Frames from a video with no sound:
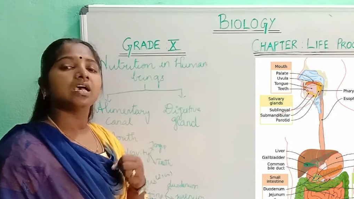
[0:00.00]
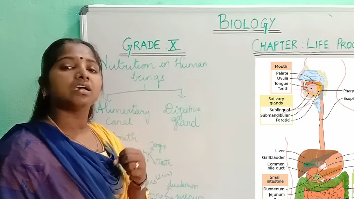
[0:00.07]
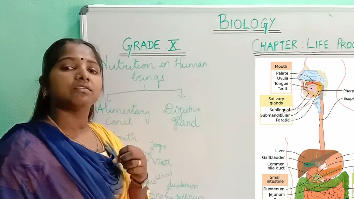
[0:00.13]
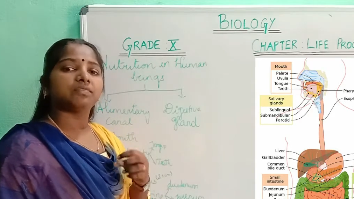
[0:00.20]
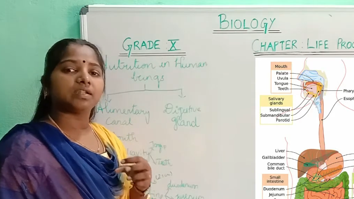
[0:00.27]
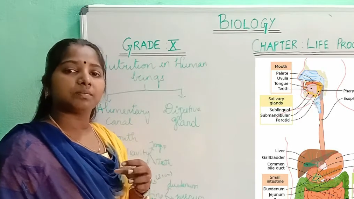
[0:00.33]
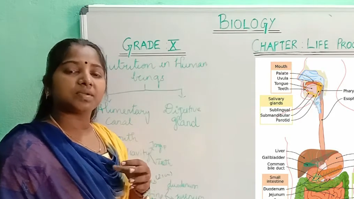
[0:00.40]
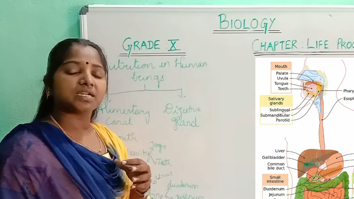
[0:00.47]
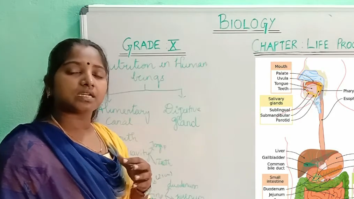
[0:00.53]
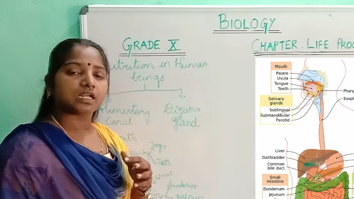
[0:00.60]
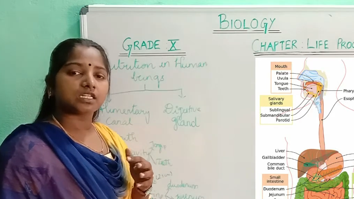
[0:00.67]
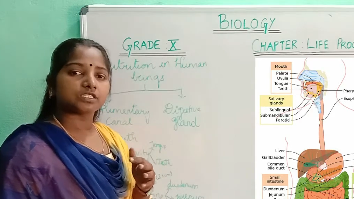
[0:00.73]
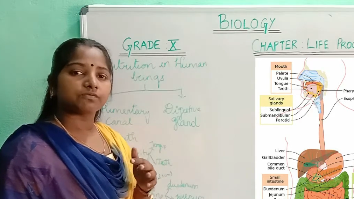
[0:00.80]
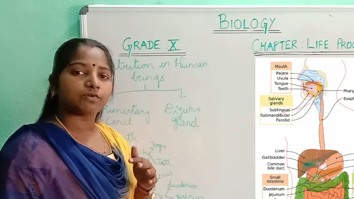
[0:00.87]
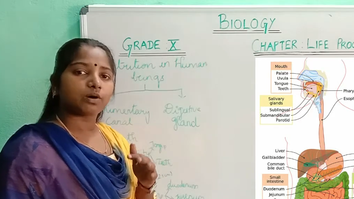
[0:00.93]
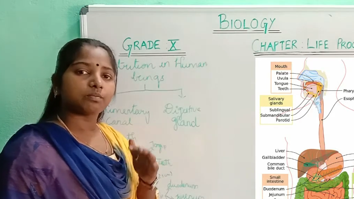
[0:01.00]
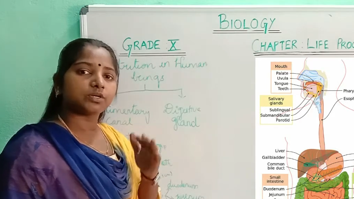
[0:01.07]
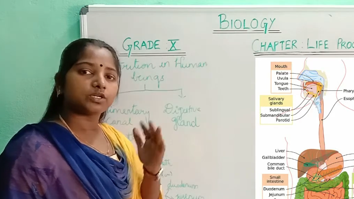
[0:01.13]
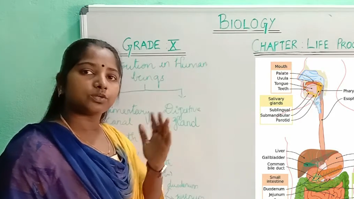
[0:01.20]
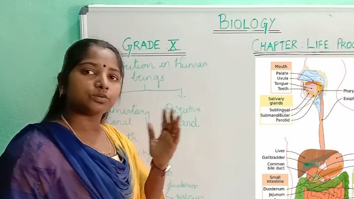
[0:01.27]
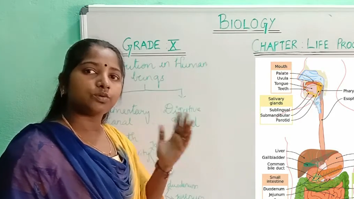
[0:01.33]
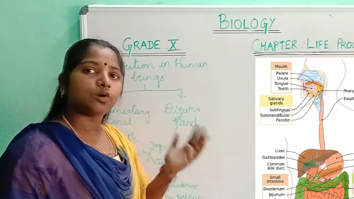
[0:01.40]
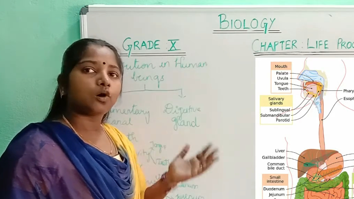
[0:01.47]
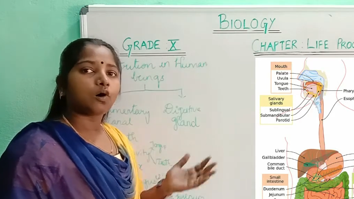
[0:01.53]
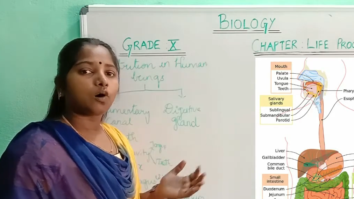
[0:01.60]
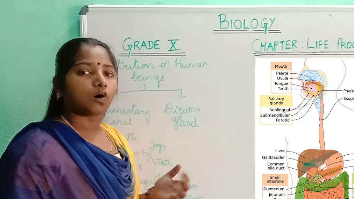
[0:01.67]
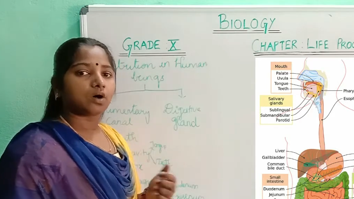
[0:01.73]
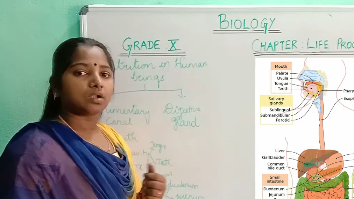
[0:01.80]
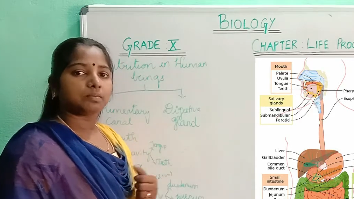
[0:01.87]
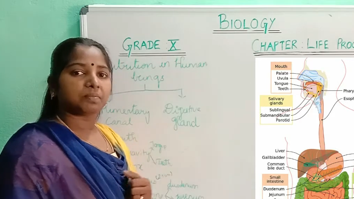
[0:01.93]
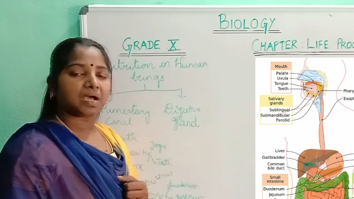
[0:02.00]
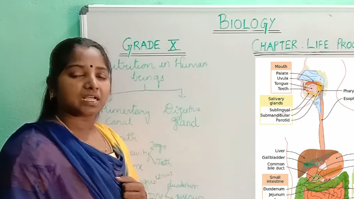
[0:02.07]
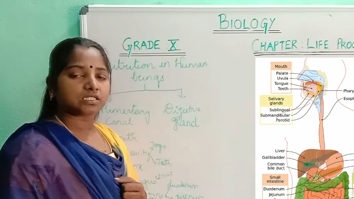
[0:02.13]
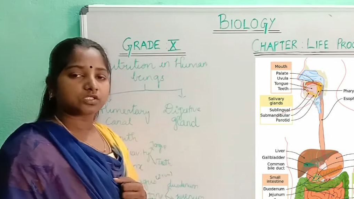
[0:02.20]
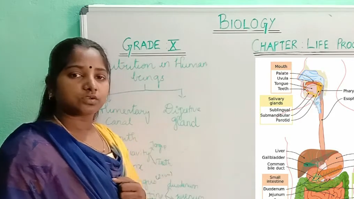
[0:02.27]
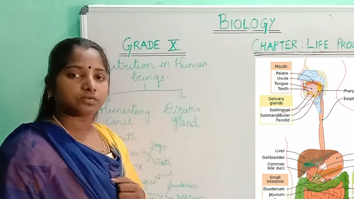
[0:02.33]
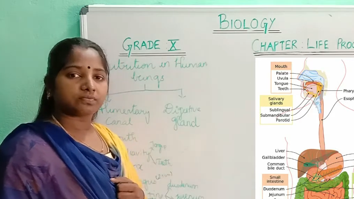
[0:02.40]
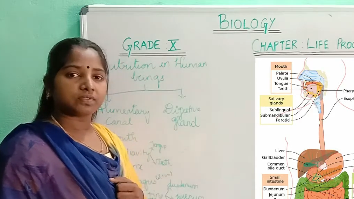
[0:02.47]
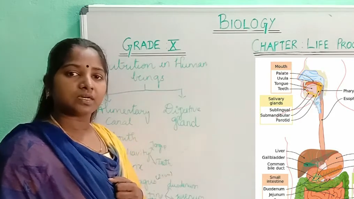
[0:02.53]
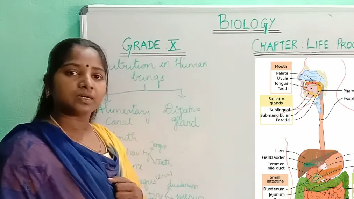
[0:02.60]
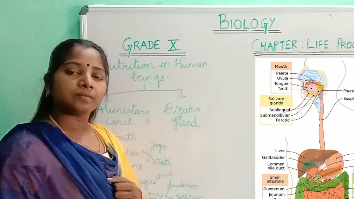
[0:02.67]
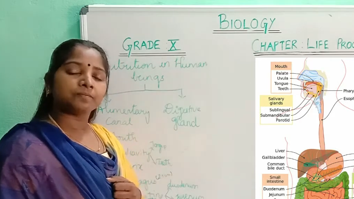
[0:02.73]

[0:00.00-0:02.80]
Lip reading: will be transformed to all parts of the